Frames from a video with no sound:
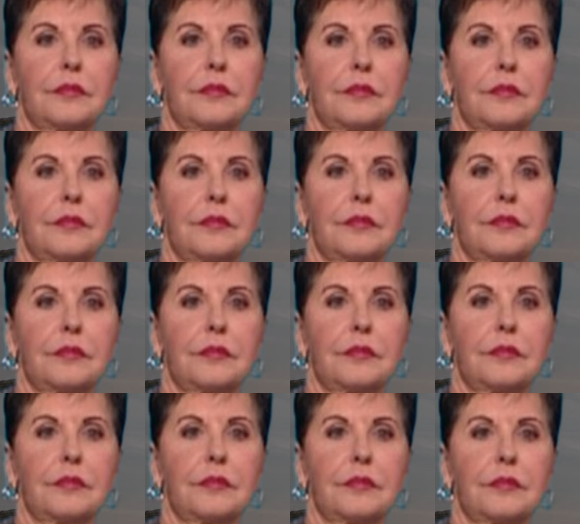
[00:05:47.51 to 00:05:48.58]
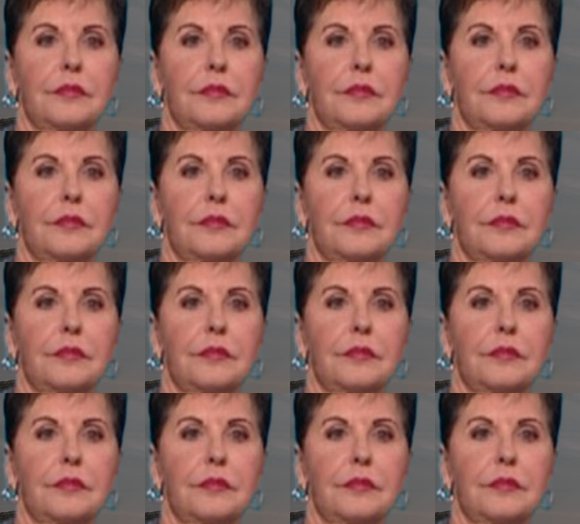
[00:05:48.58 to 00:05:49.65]

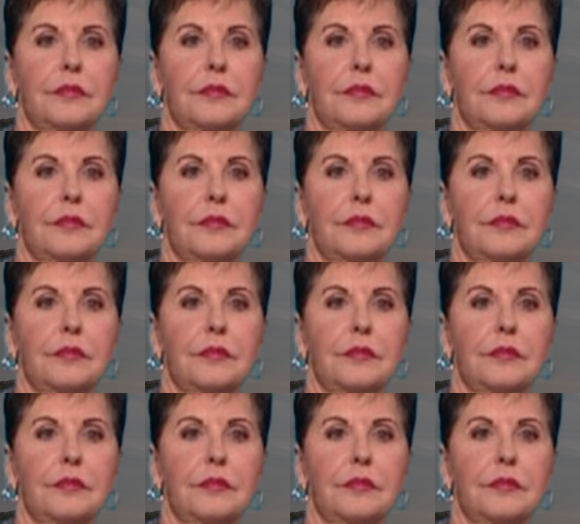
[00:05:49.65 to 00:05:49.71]
Nothing is said.